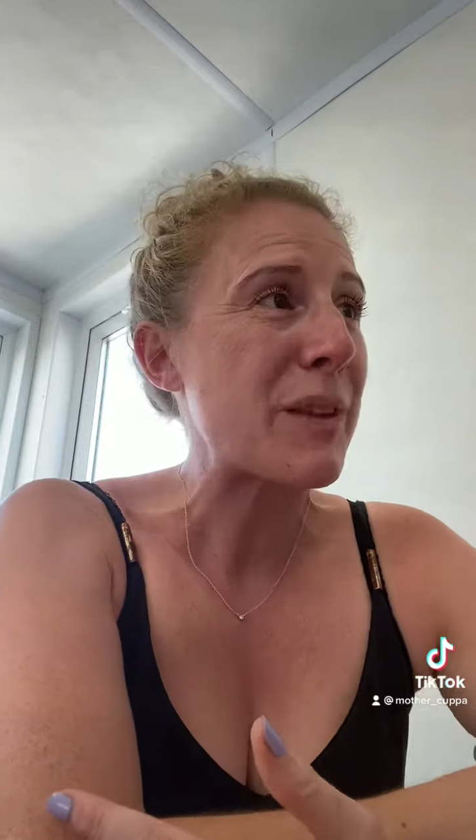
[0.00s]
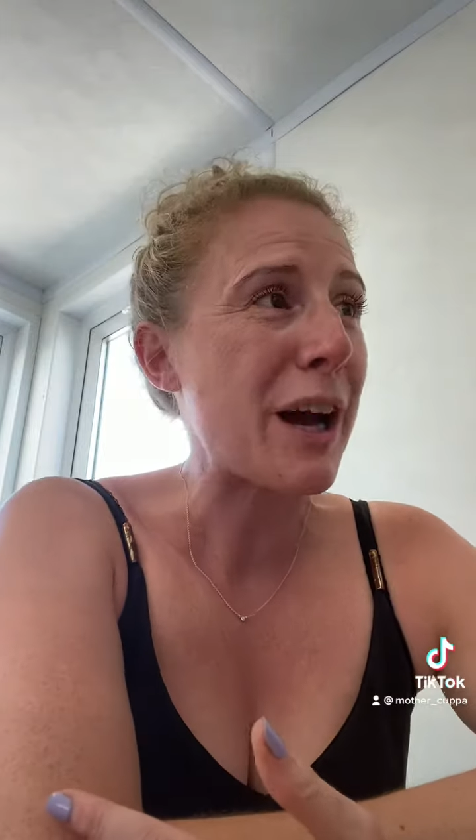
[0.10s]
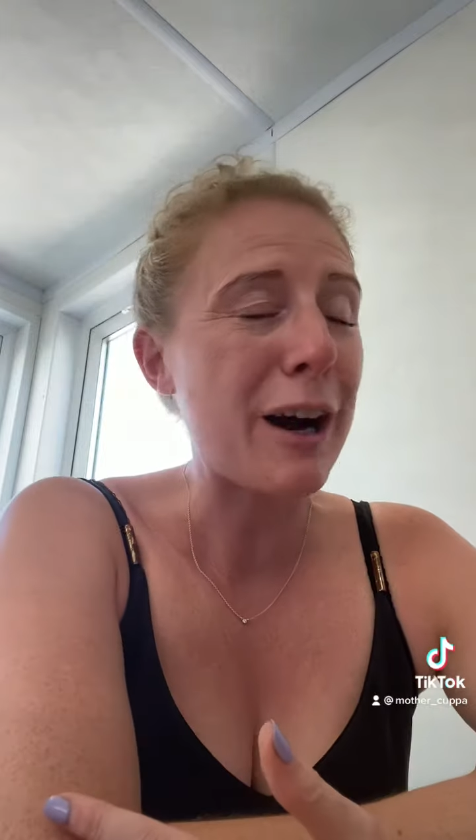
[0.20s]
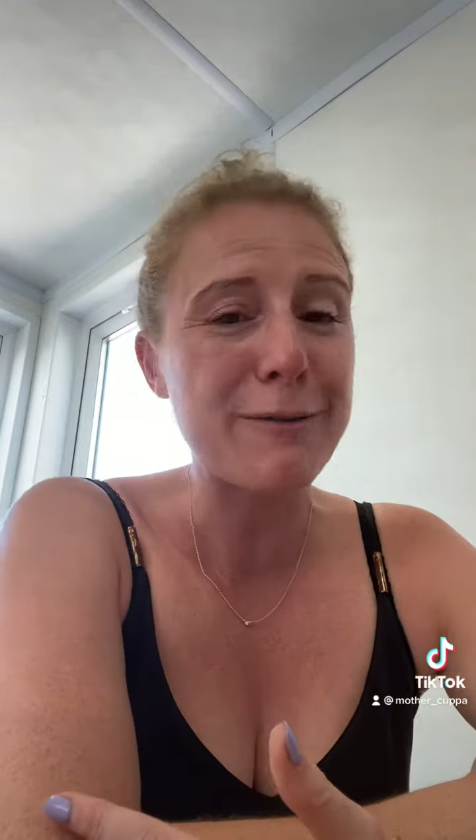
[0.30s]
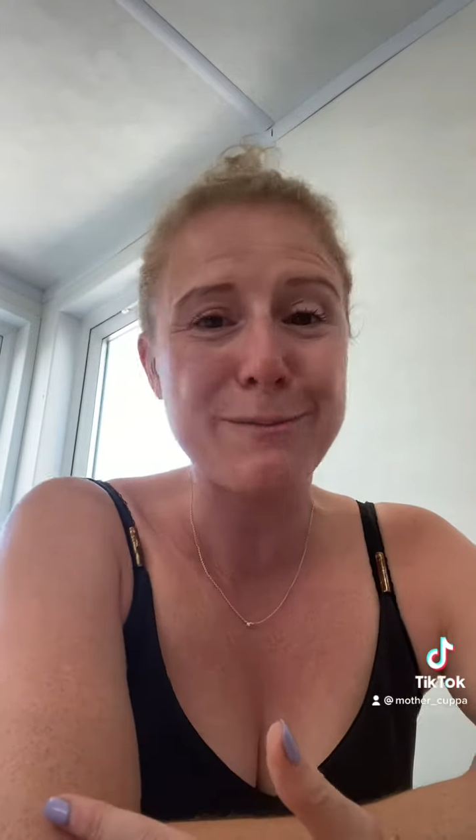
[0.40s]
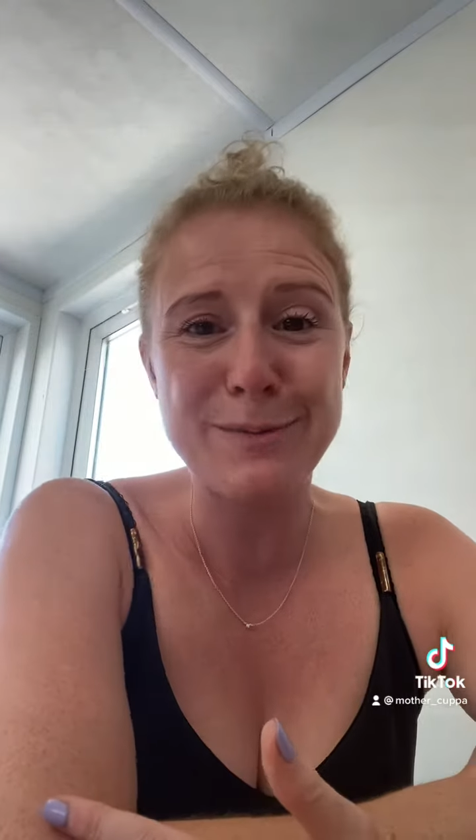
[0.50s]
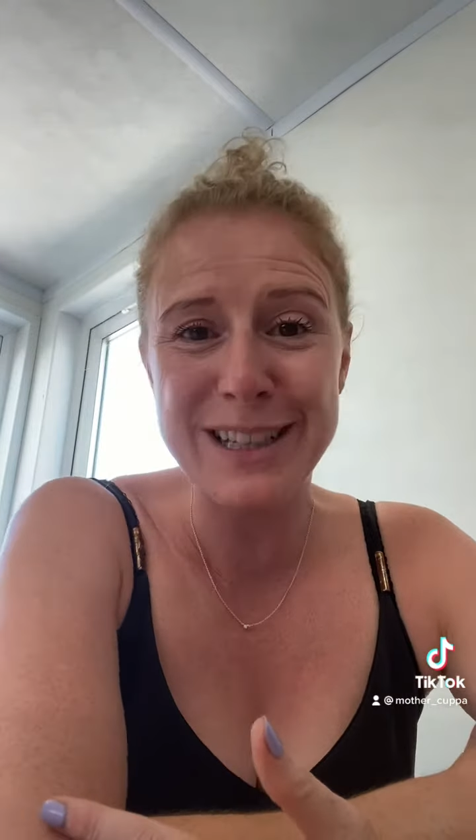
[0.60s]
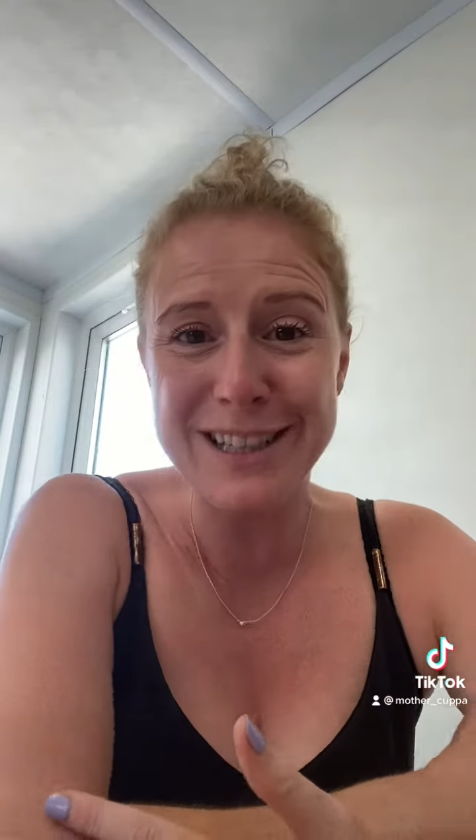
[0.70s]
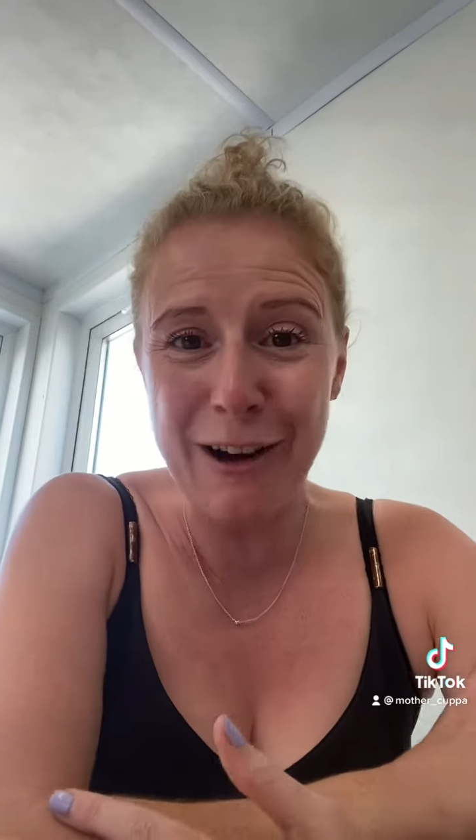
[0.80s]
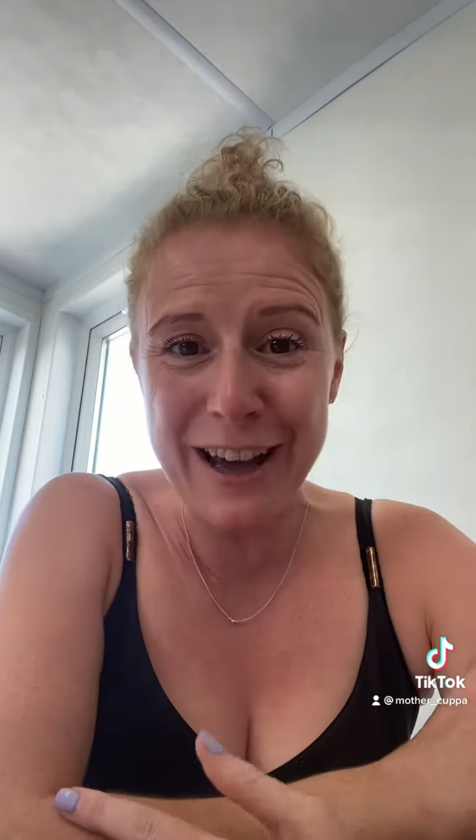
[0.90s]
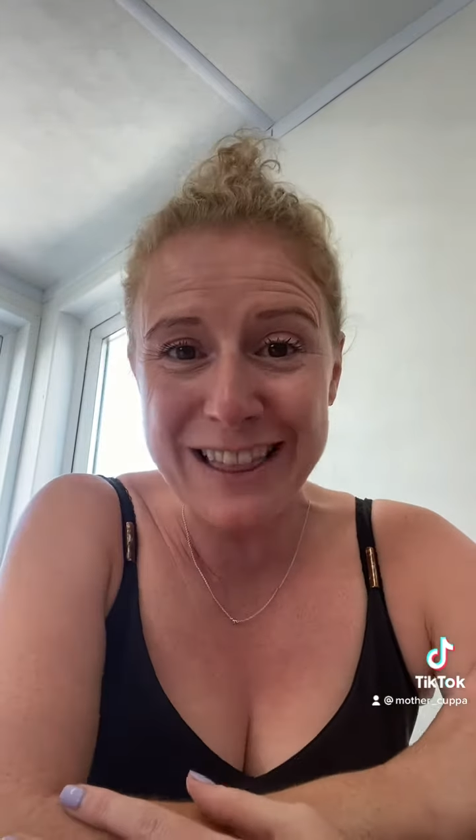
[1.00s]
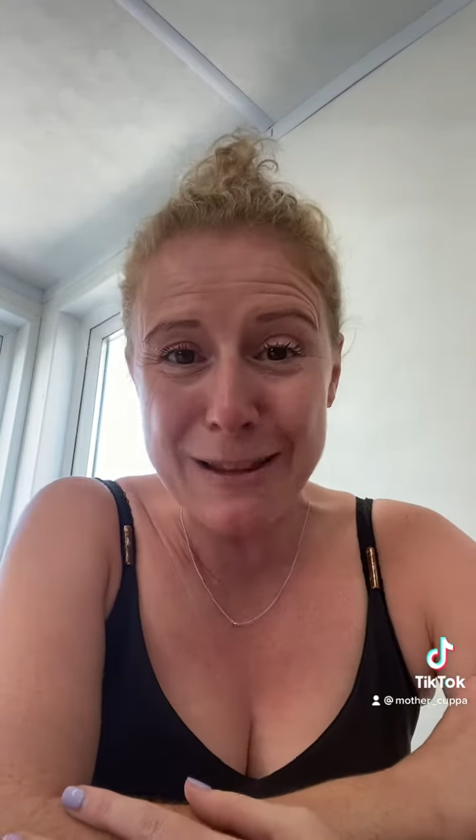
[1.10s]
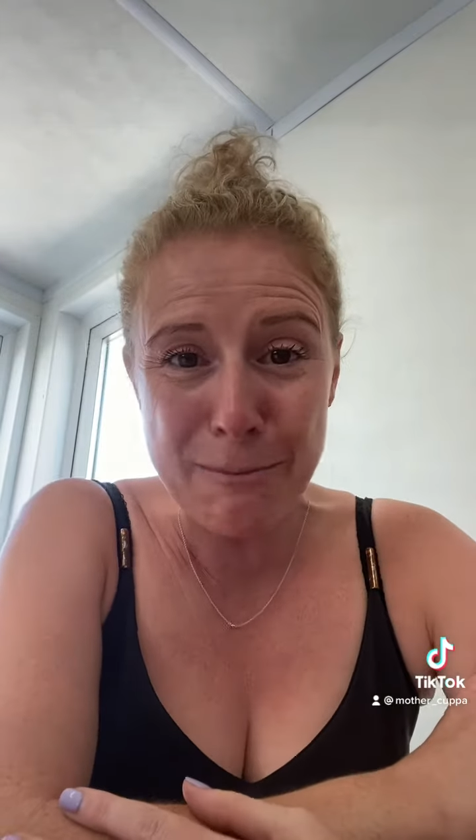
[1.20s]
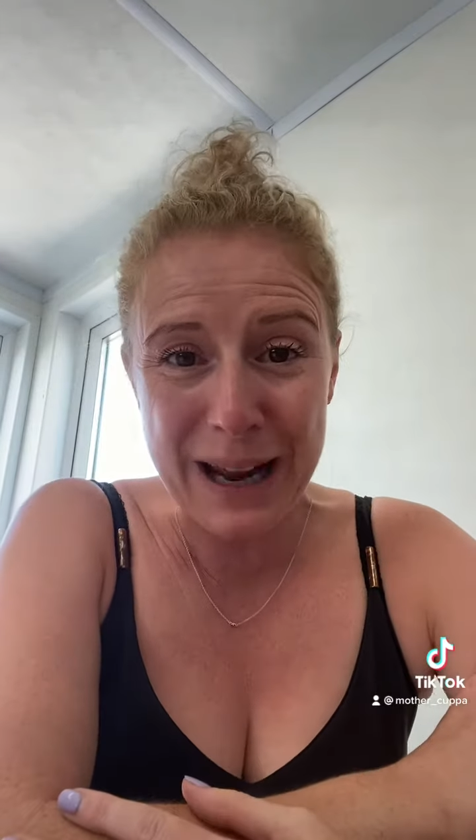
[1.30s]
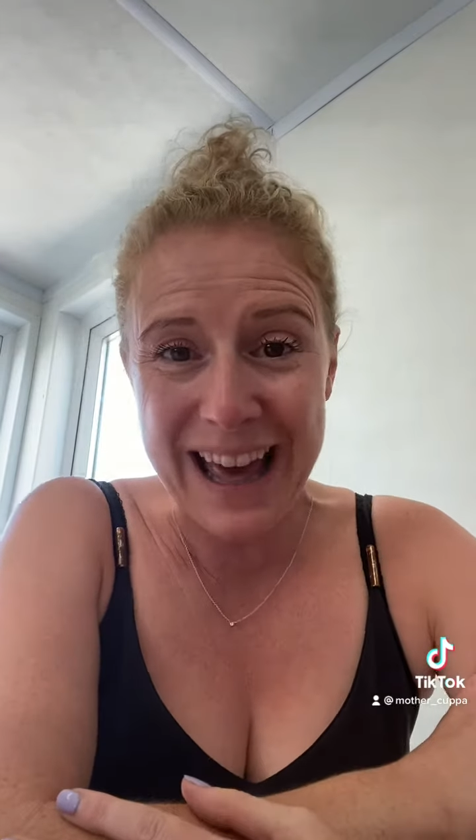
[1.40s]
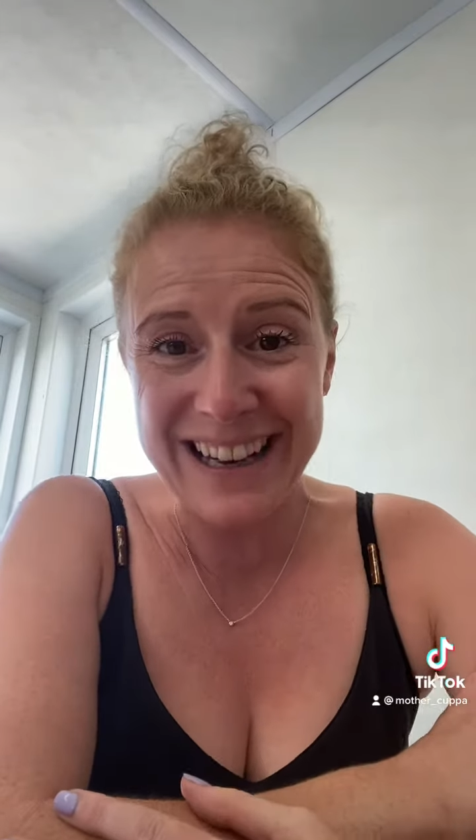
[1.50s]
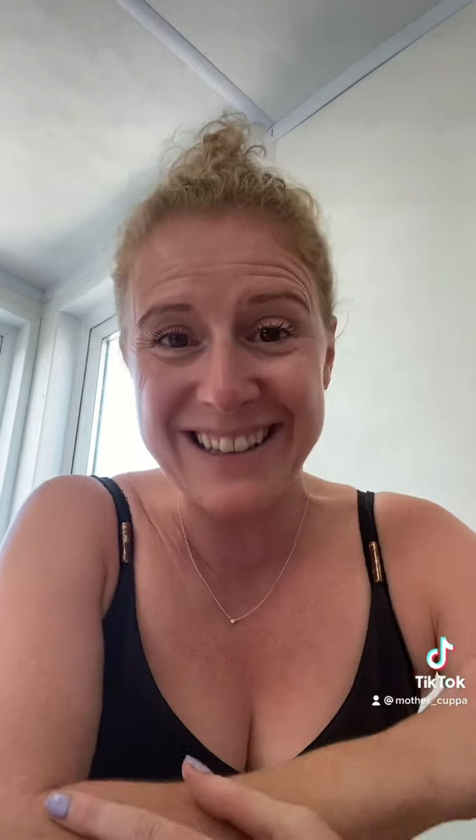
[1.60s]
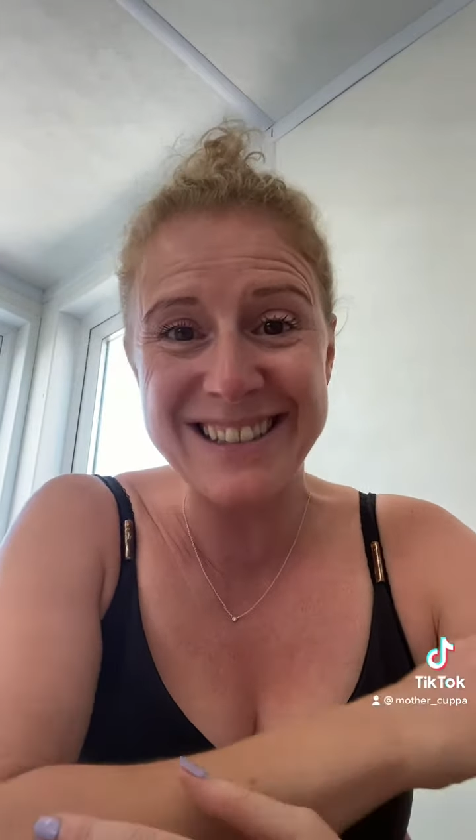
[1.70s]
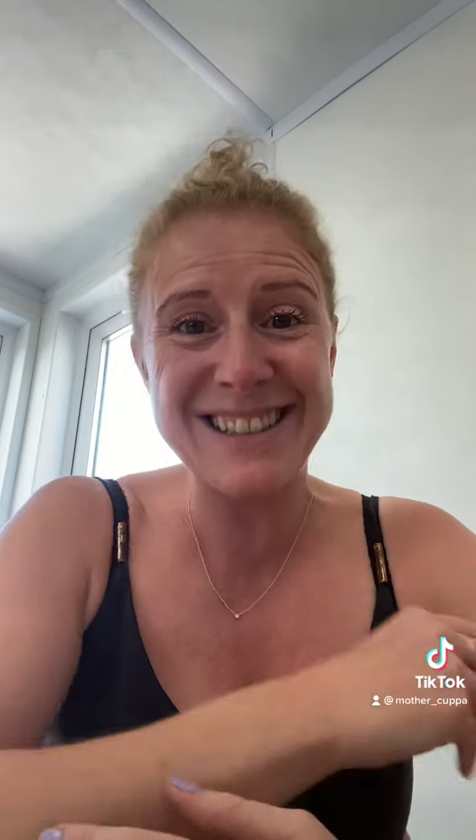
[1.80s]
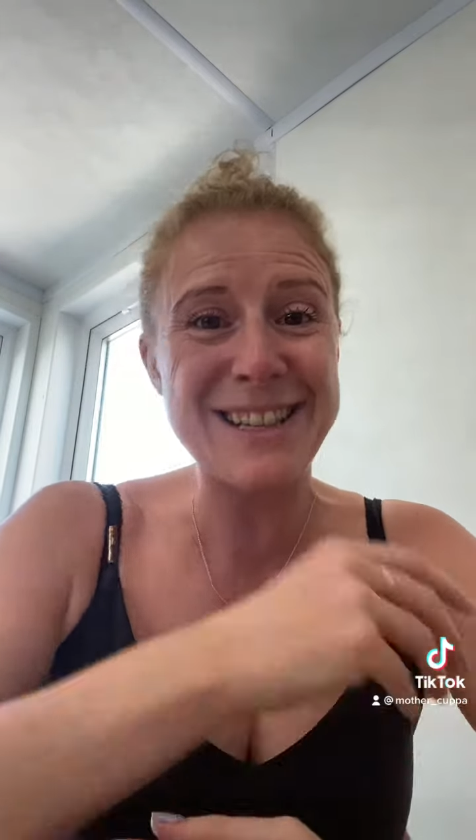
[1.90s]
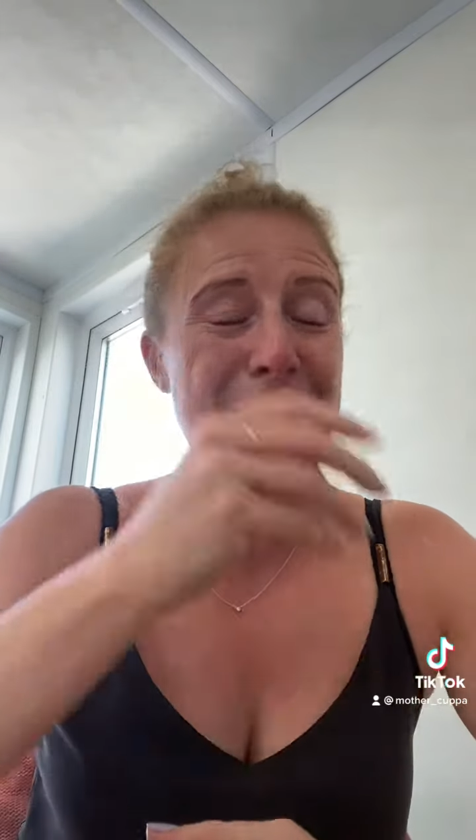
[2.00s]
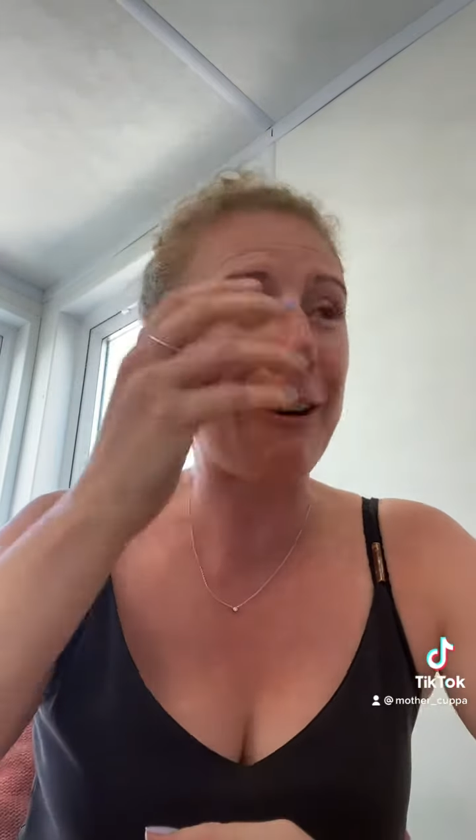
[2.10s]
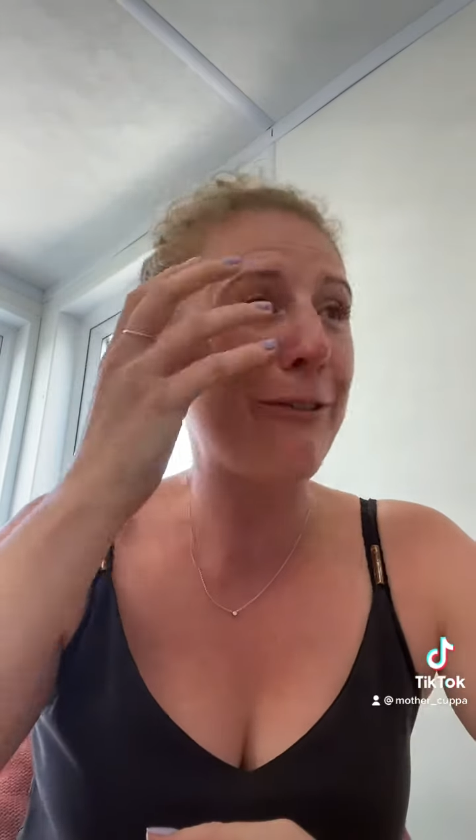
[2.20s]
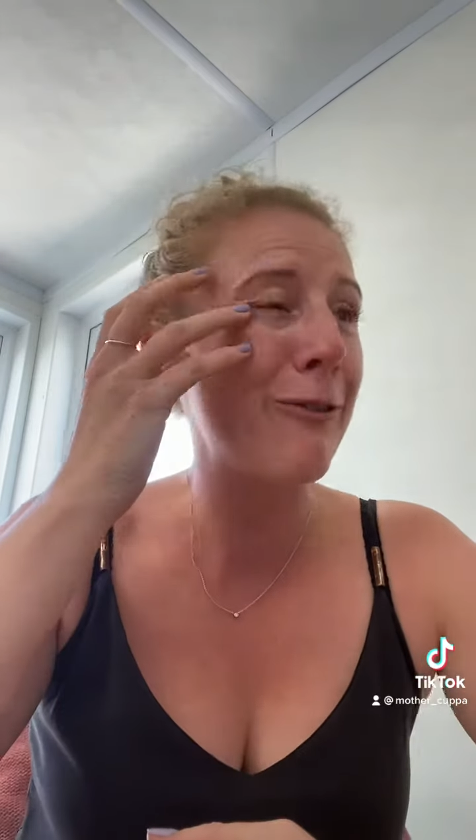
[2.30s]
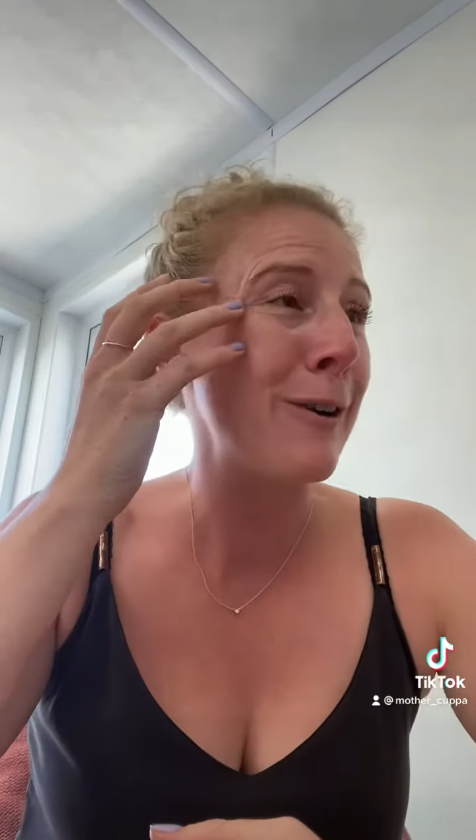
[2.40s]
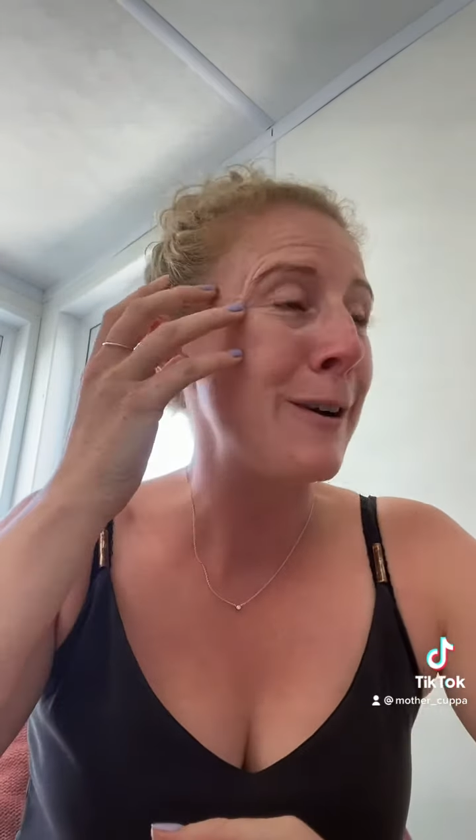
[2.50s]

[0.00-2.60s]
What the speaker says: I've designed the blends, I've